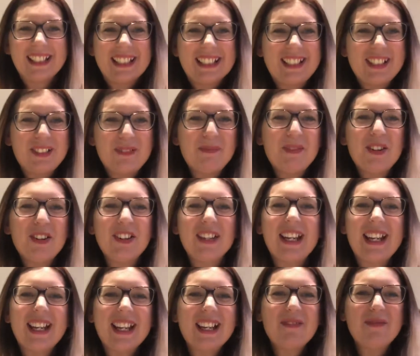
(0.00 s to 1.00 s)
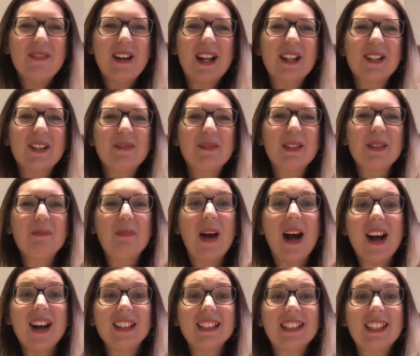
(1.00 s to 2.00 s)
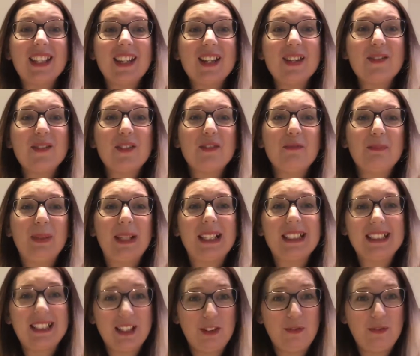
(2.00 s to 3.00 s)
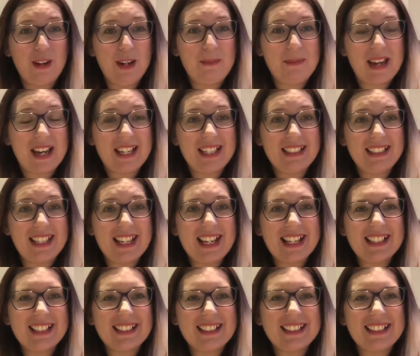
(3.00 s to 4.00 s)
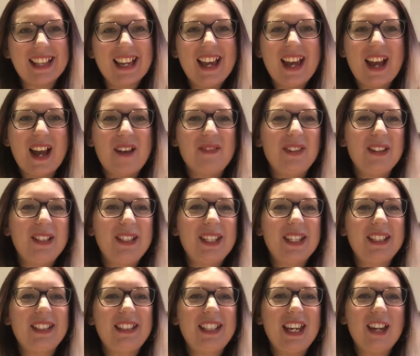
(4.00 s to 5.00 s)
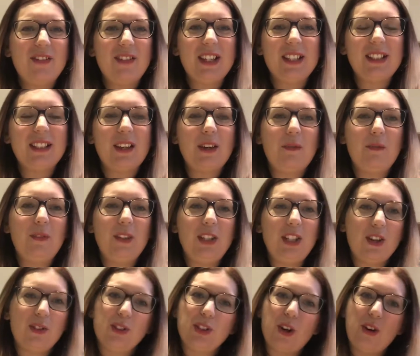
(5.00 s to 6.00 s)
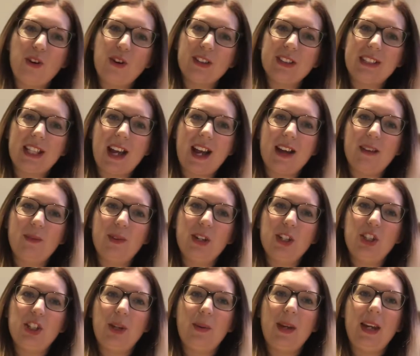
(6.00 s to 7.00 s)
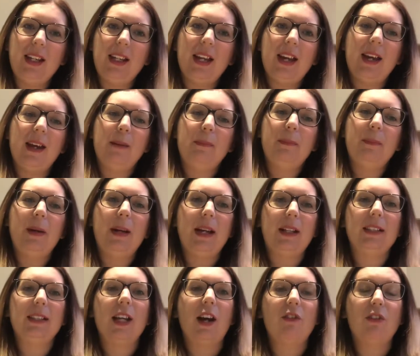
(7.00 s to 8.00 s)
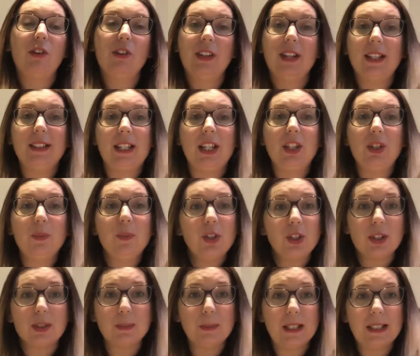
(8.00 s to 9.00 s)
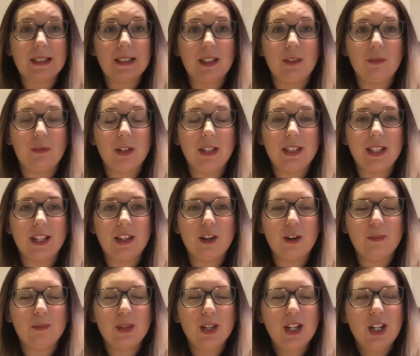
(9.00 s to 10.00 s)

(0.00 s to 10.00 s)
Good morning and welcome to part 2 of Plastic Free Basics. This is a series of video talks that we're doing at our organisation, which is Plastic Free Denome,